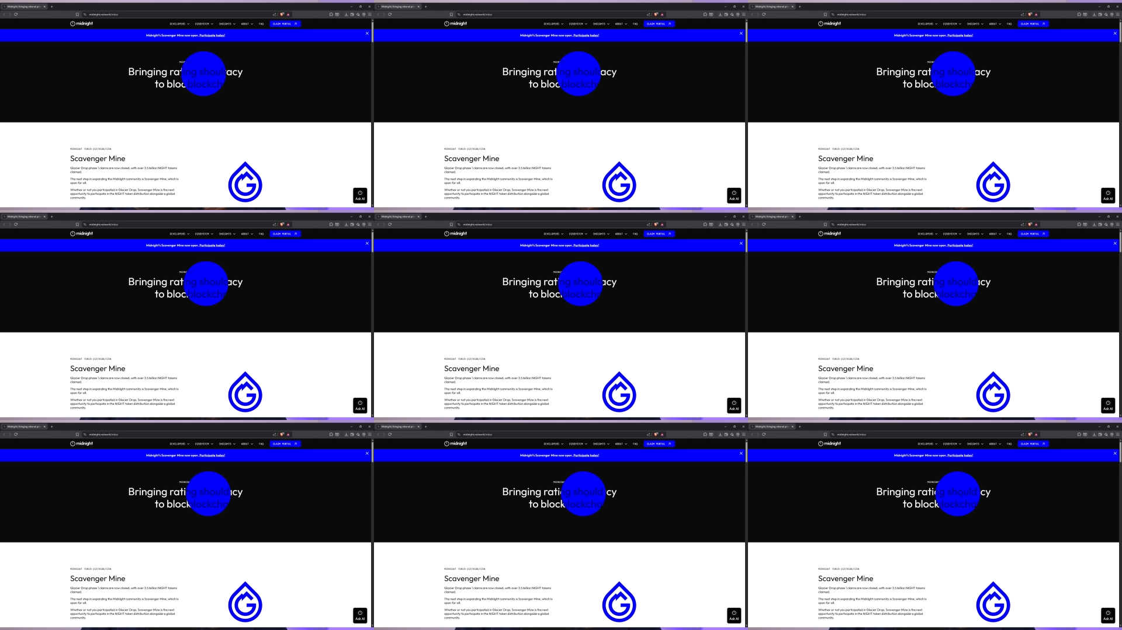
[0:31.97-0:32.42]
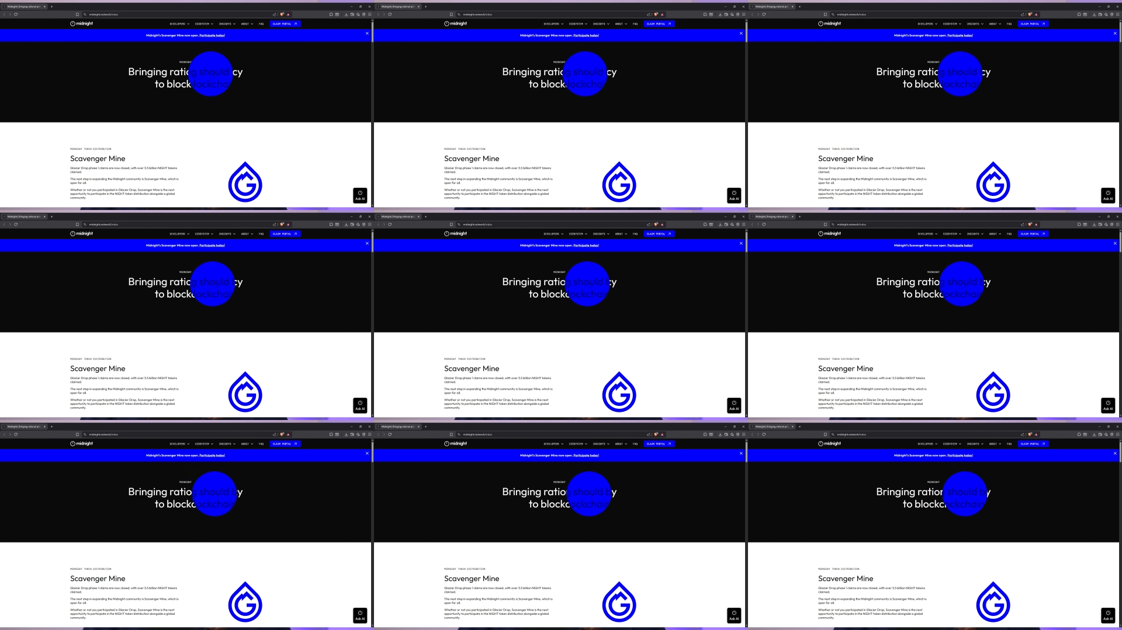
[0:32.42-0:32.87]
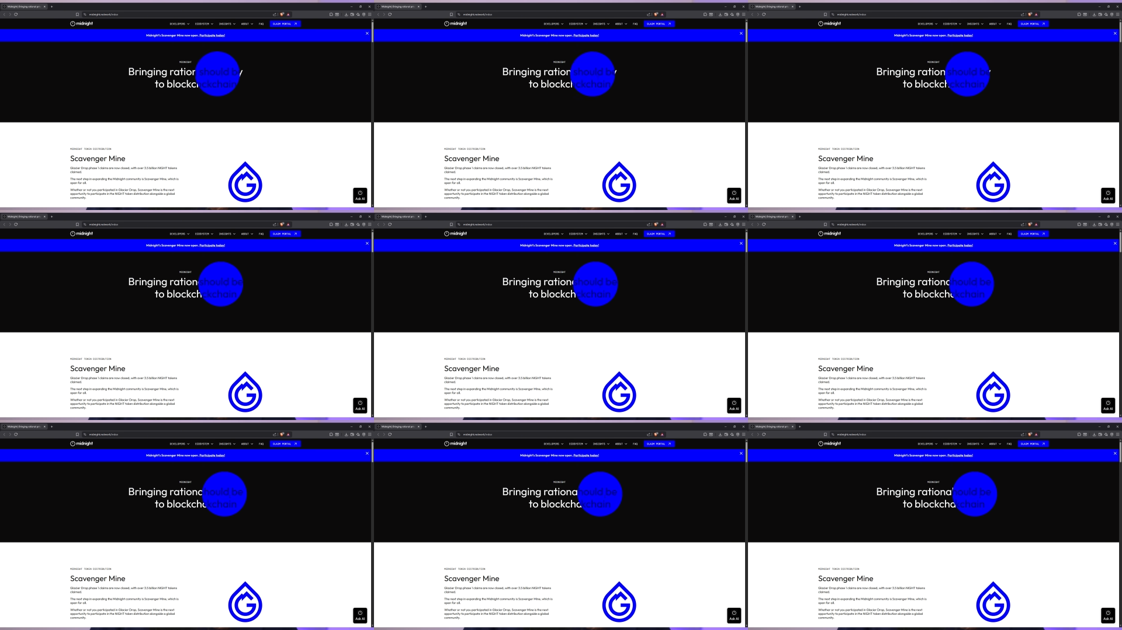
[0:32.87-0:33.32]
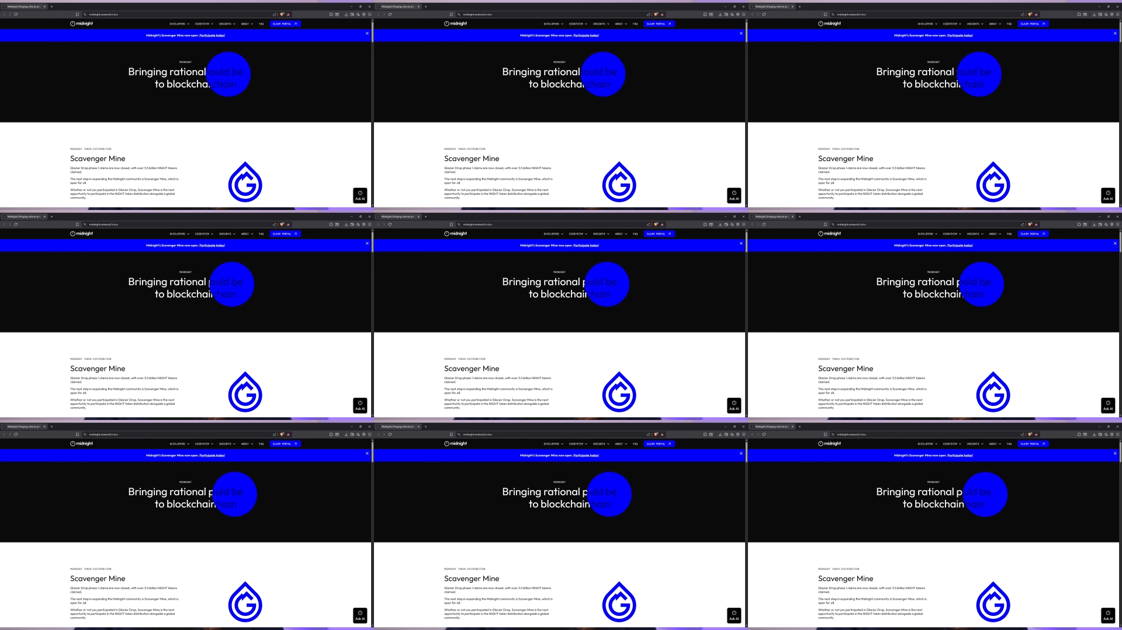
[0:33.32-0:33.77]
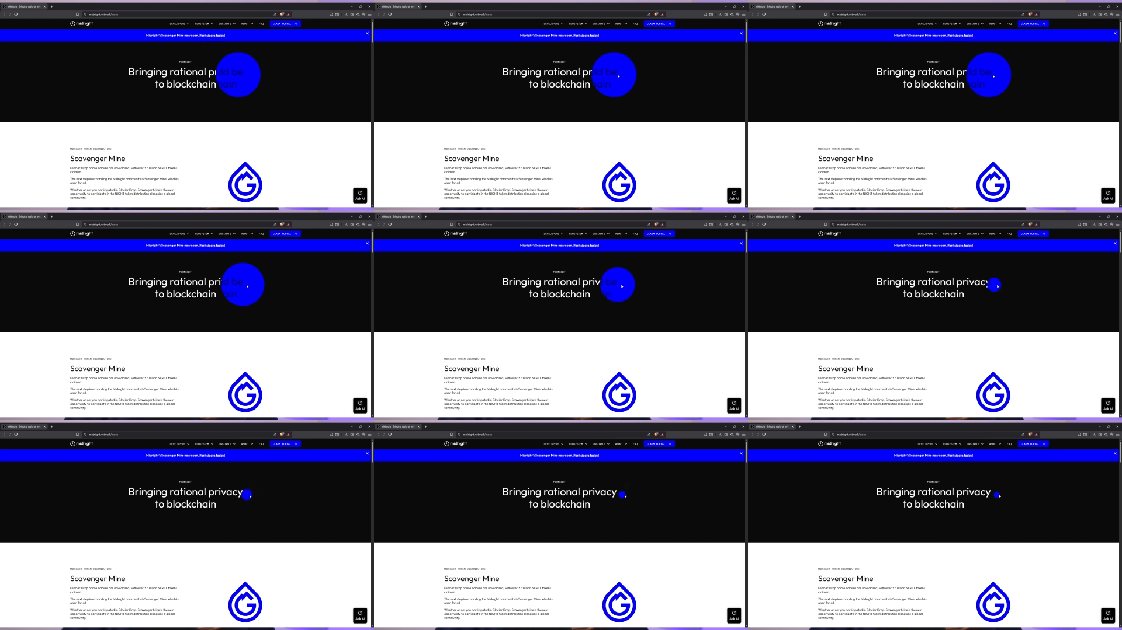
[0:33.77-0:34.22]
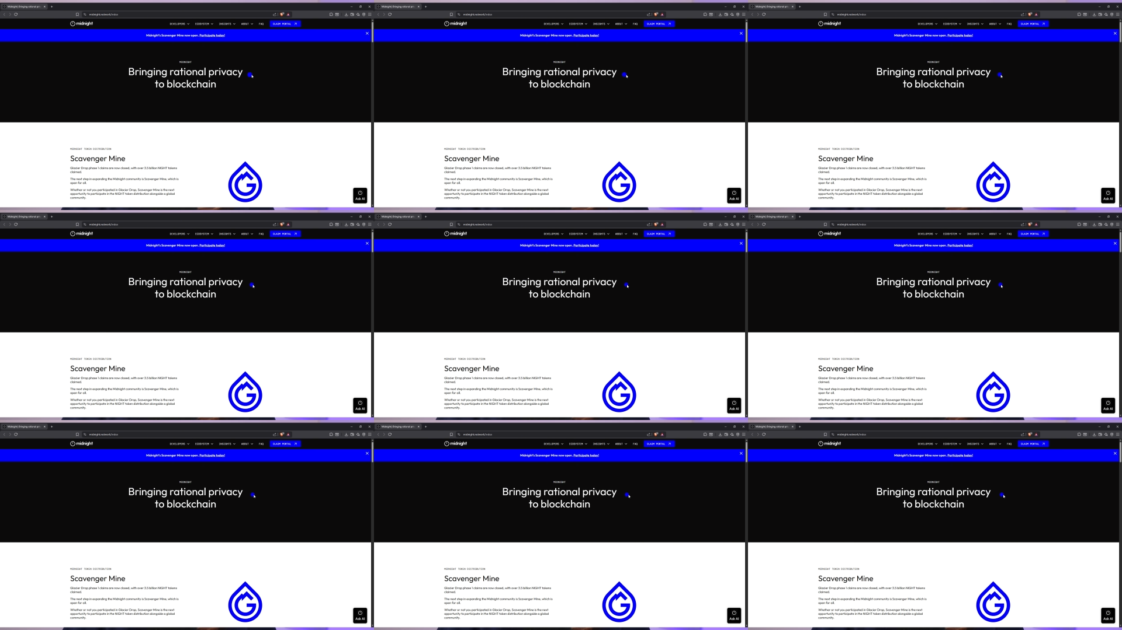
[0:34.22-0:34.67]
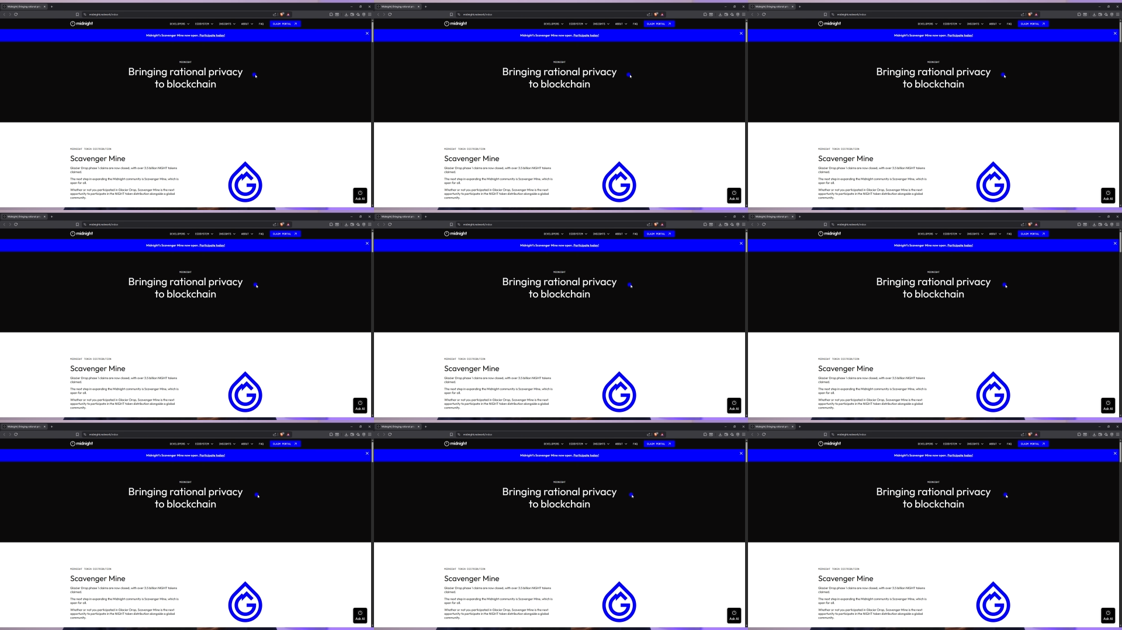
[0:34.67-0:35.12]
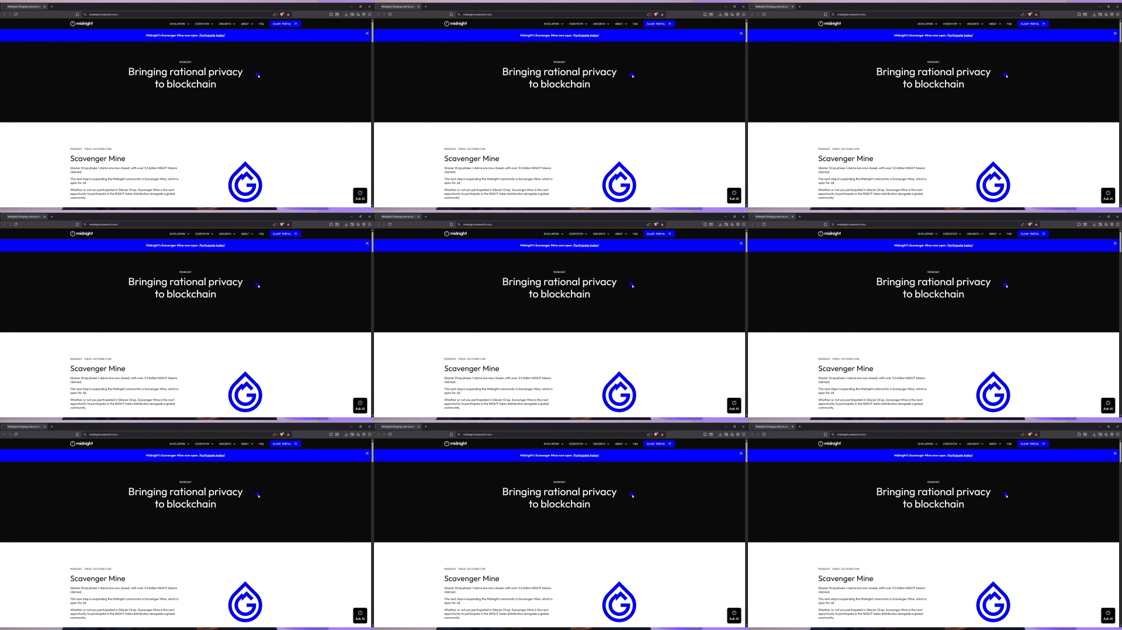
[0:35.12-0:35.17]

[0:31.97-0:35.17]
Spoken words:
No face is visible, so there are no lips to read.